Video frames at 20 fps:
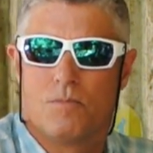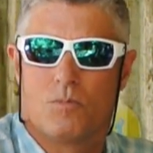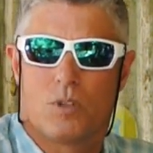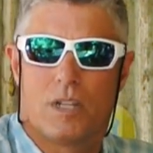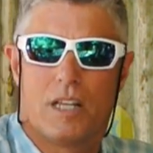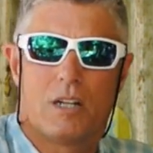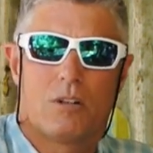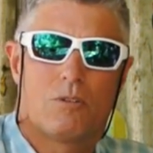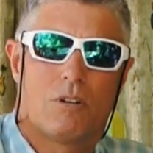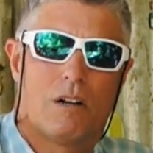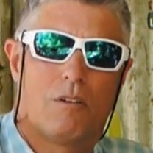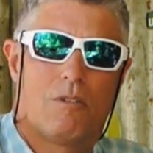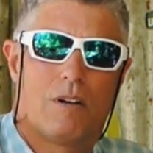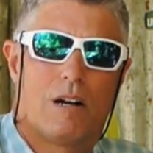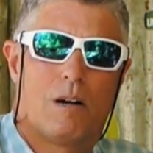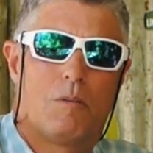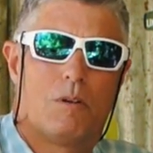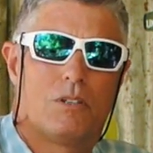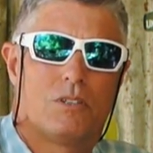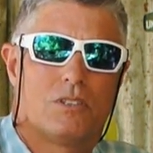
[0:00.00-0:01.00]
Lake Ray
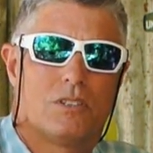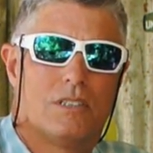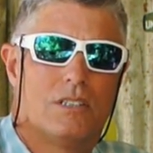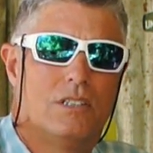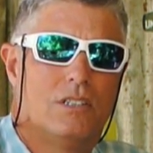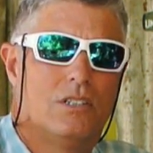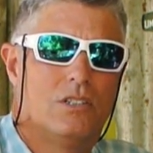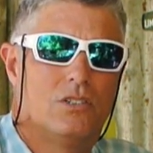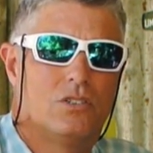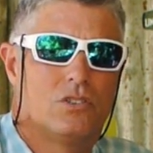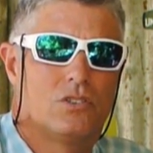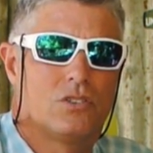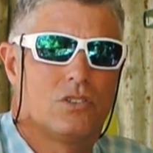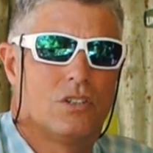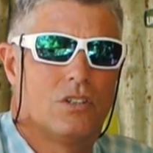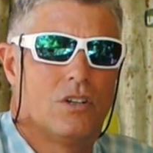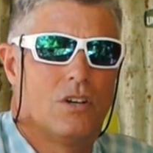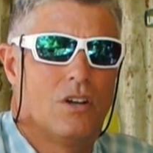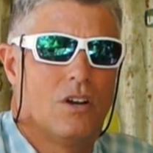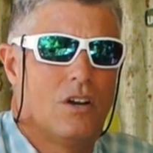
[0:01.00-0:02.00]
Roberts is
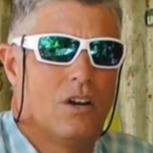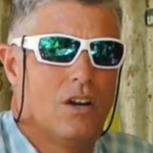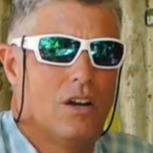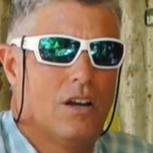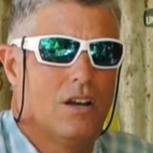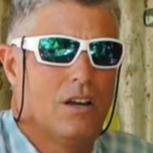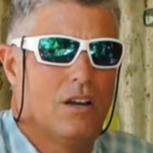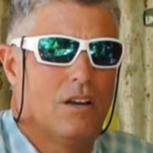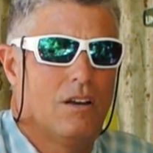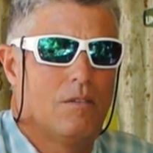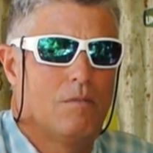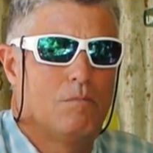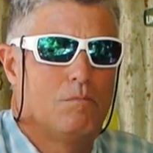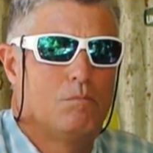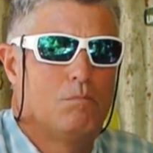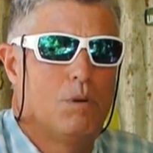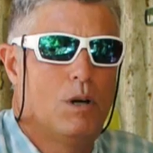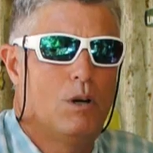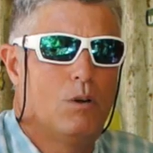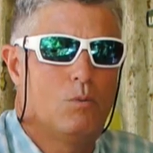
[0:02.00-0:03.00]

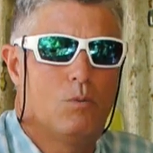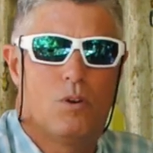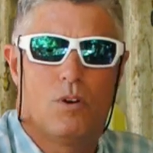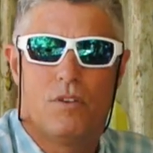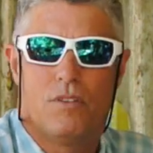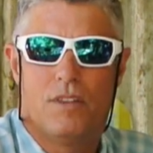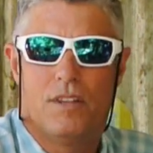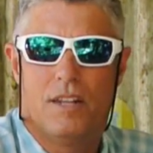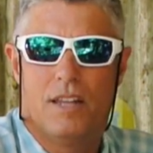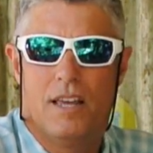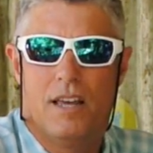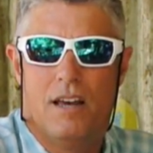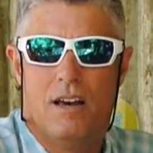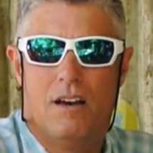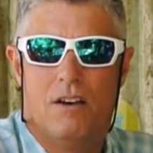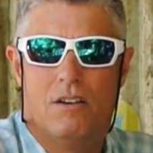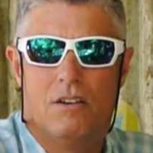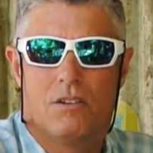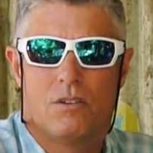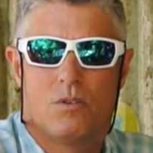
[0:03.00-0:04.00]
boat worthy
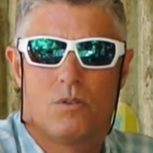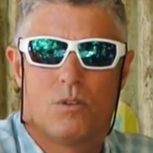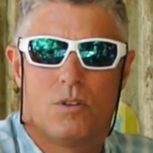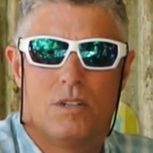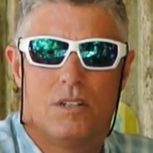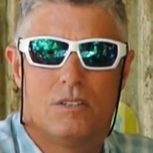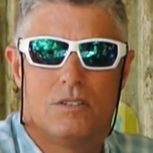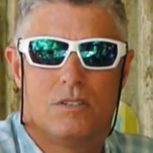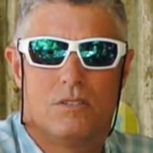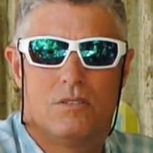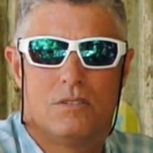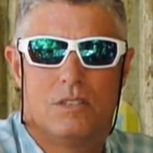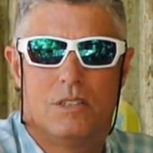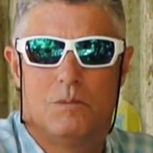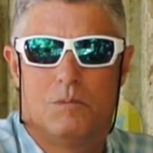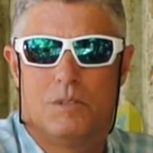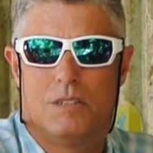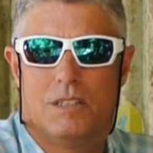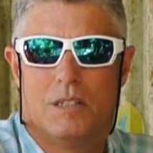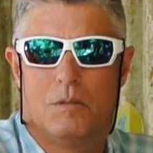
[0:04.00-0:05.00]
now according to
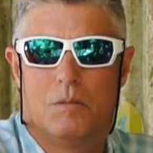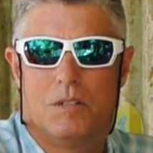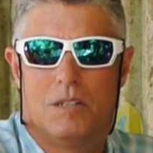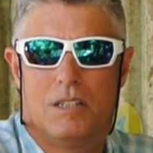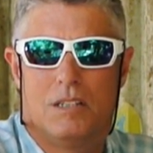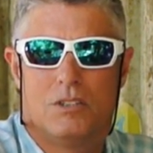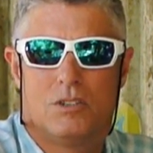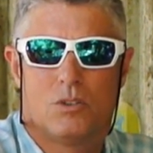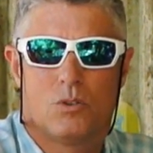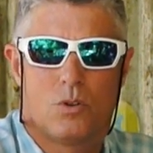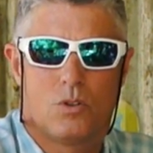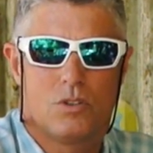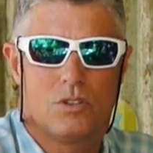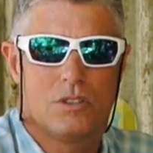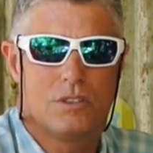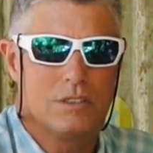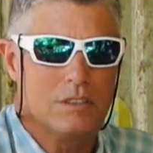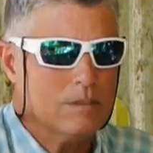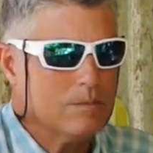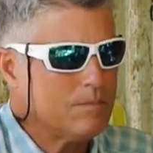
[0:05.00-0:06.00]
TVWD
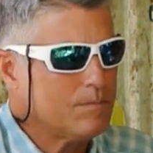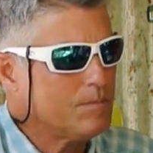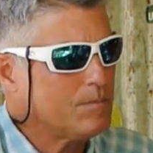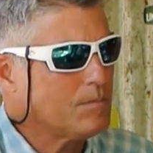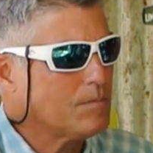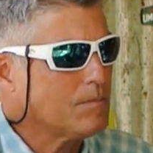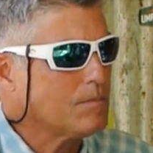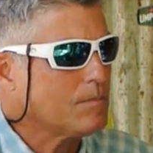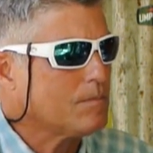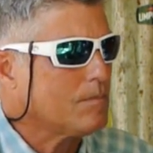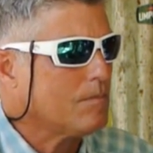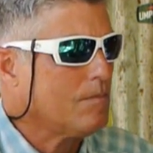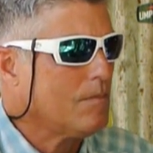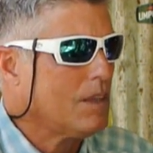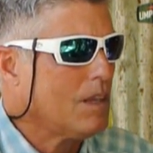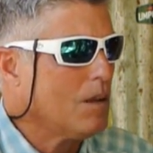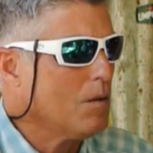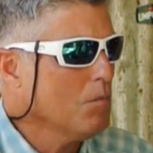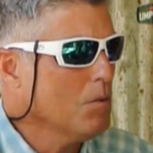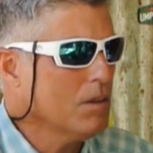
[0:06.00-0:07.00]
sources.
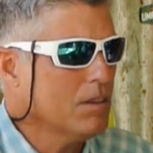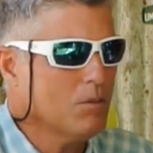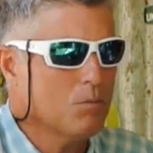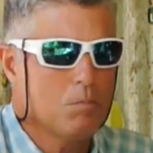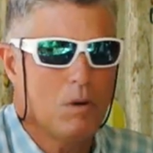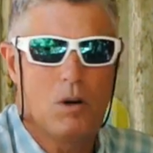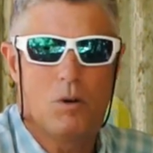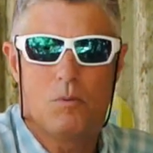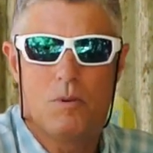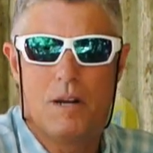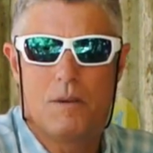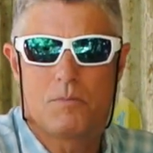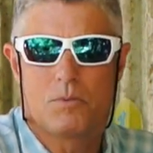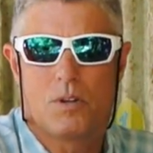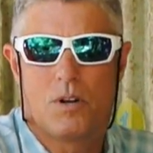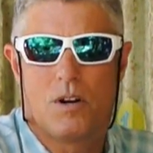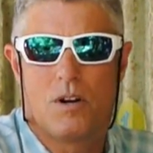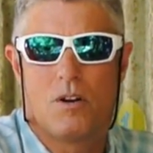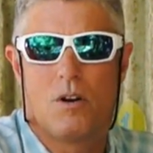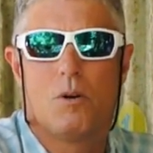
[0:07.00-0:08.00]
But their boat ramps aren't